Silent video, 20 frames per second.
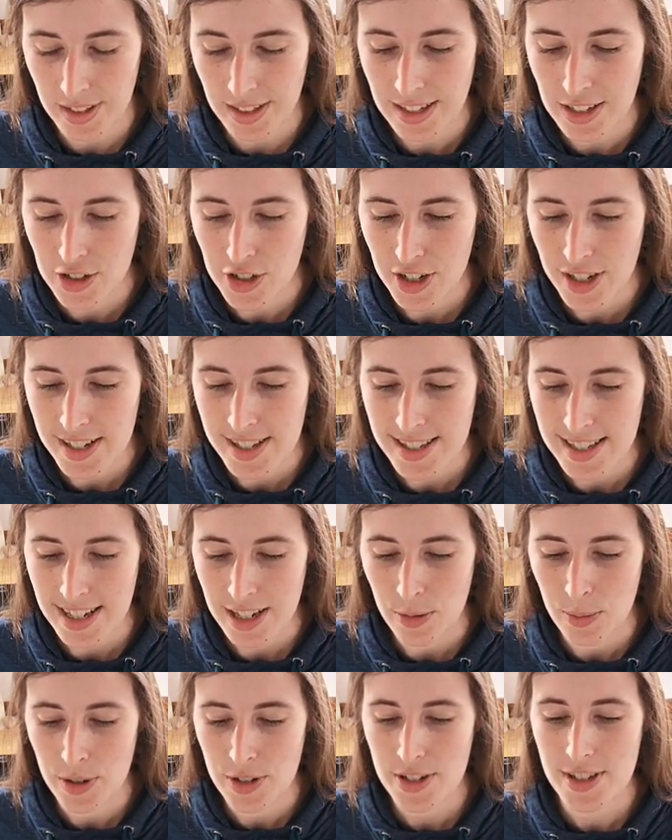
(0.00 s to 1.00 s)
and as you can
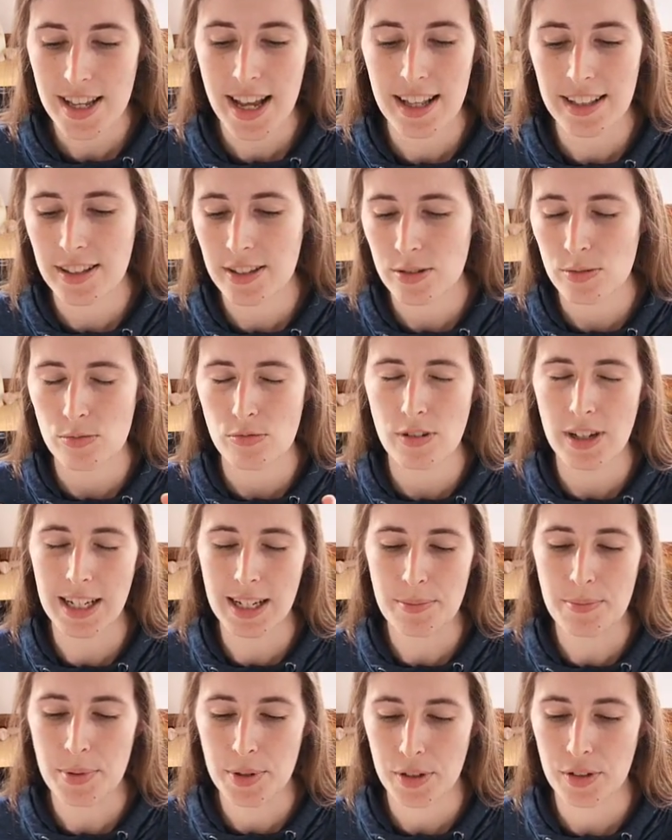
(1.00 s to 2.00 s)
see we just had this
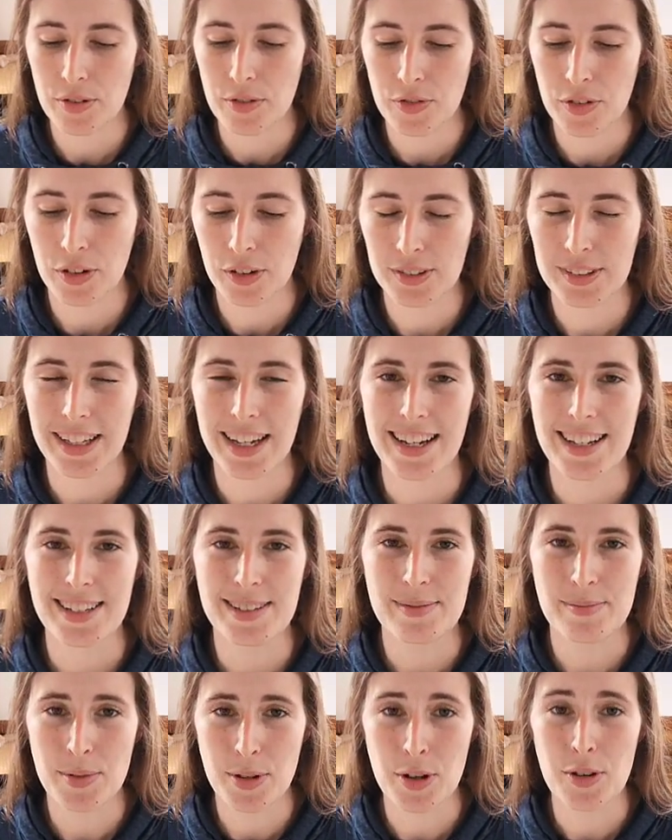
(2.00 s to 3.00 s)
really beautiful
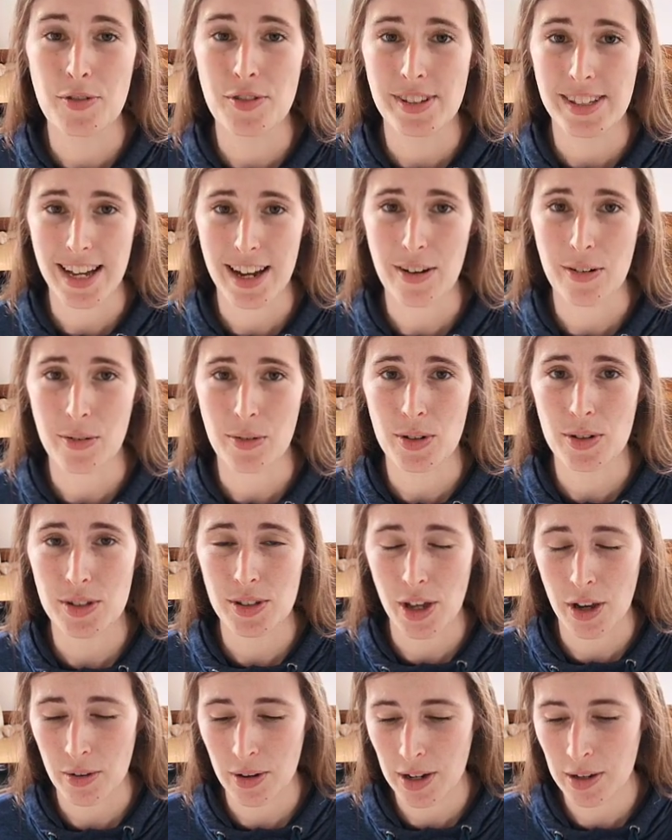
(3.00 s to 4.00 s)
nice move down
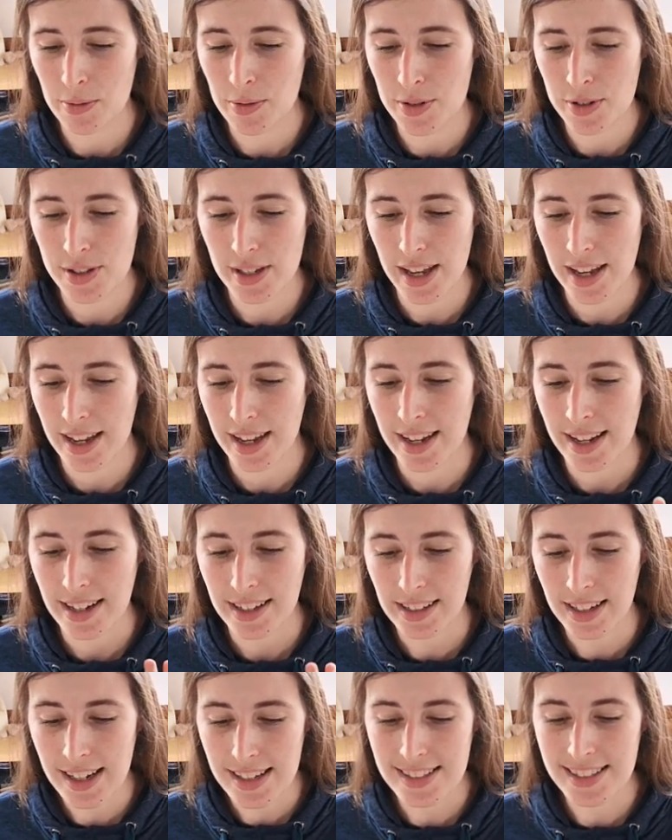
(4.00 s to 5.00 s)
so it was a
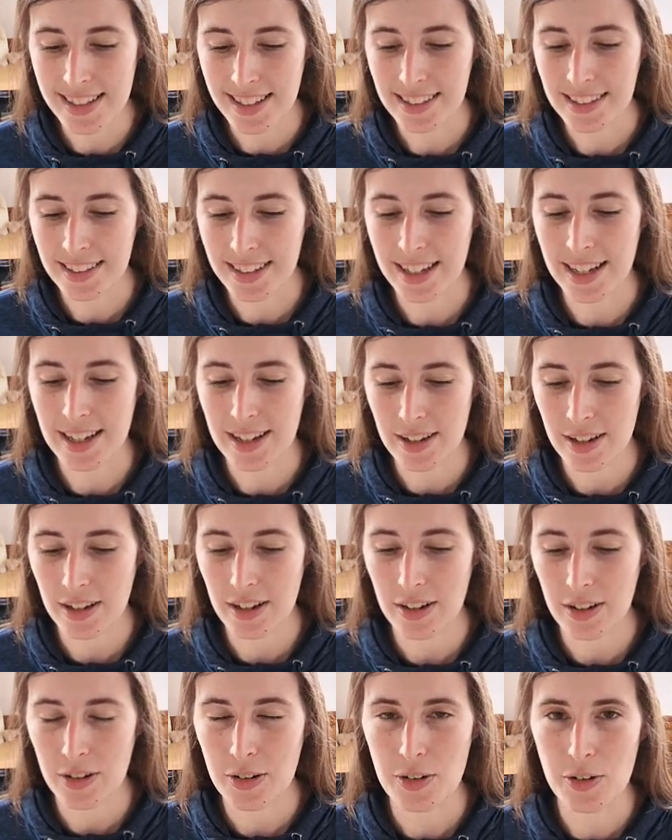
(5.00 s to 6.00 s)
classically
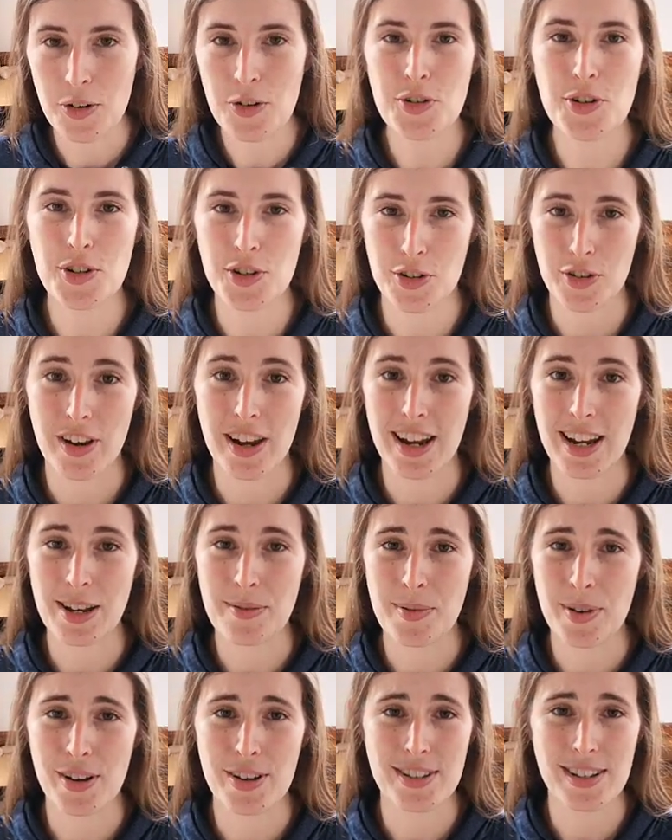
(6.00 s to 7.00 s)
gorgeous trade
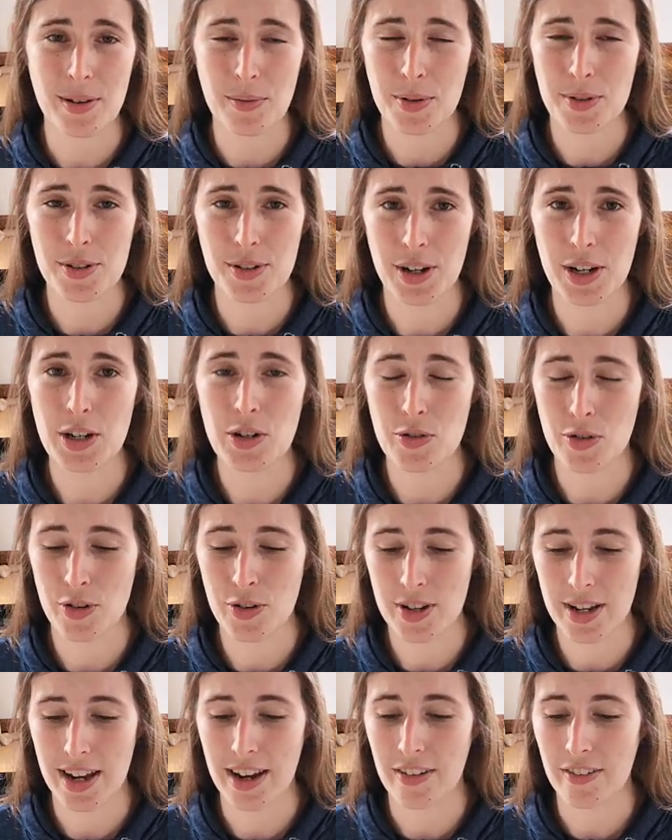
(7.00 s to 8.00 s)
because I was not in
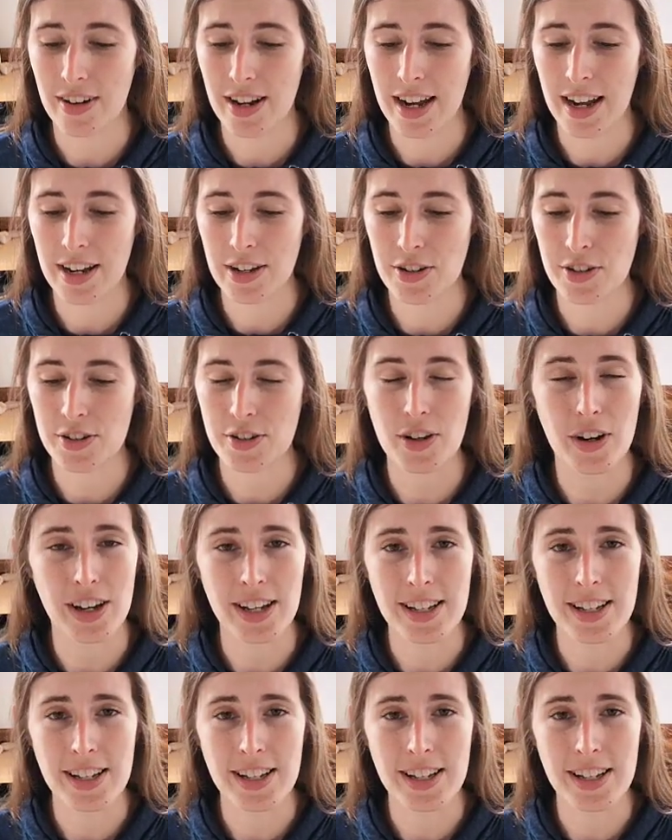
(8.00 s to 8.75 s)
drawdown. I just